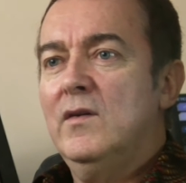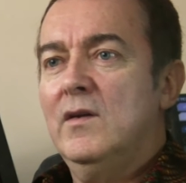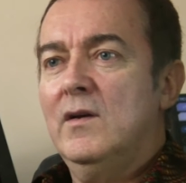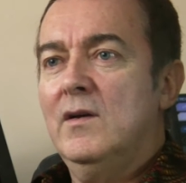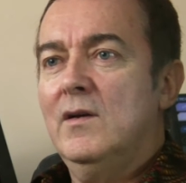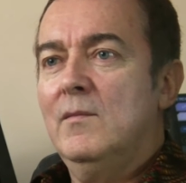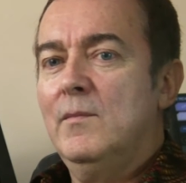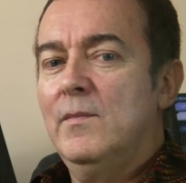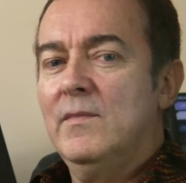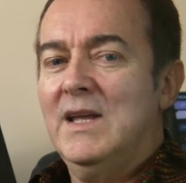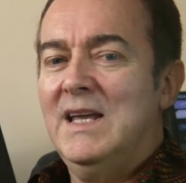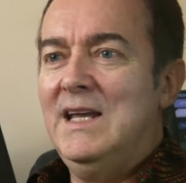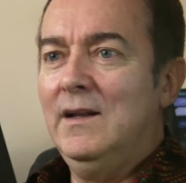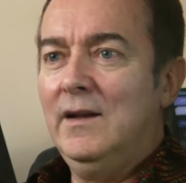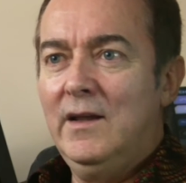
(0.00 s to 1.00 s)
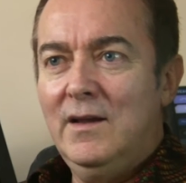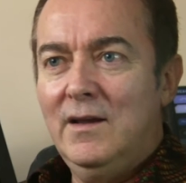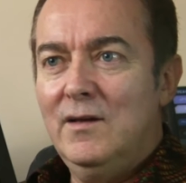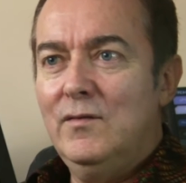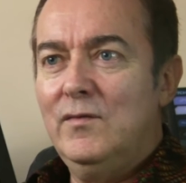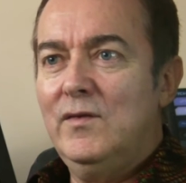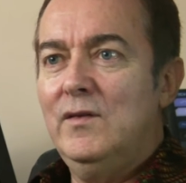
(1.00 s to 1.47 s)
um, healing,
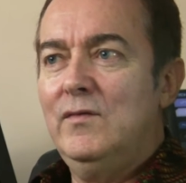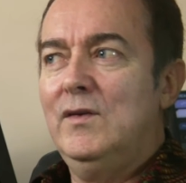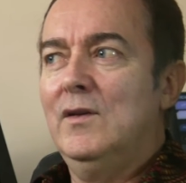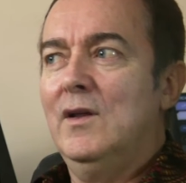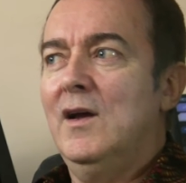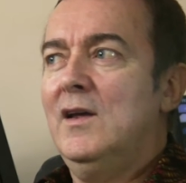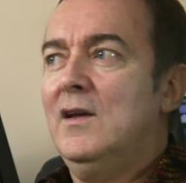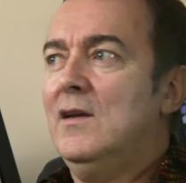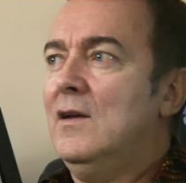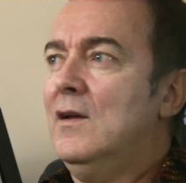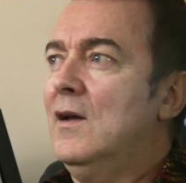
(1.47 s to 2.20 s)
if if you like.